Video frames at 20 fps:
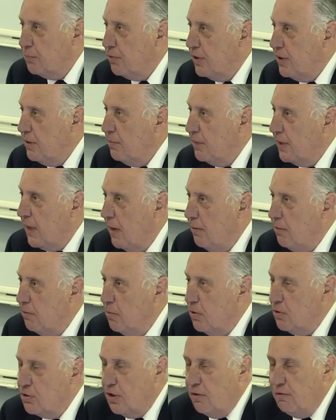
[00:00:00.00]
Britain became the
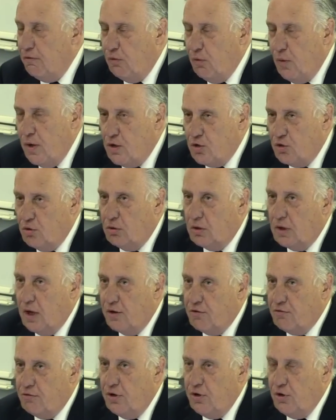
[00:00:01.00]
most influential
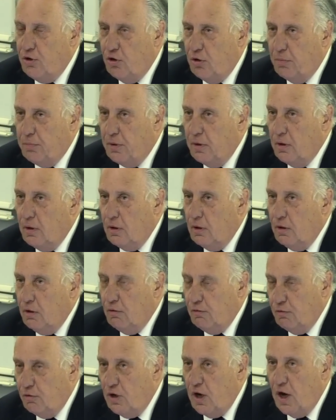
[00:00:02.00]
country in Europe
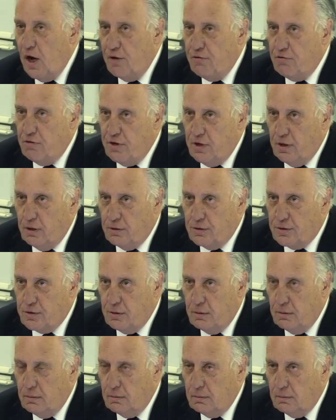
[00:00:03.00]
for 100
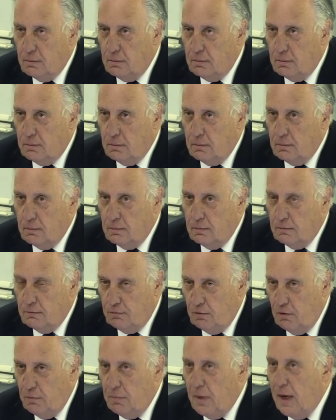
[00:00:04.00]
years.
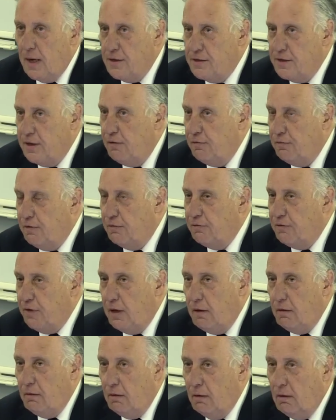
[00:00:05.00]
from
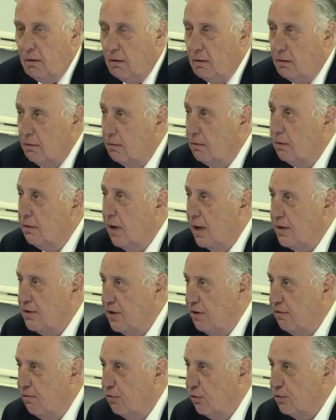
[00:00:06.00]
1815 to
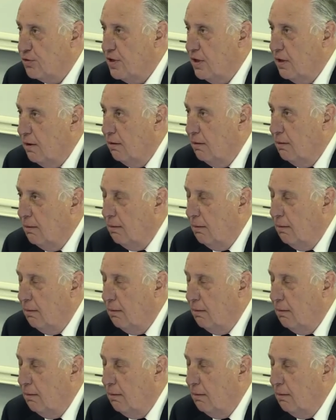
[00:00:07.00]
1914.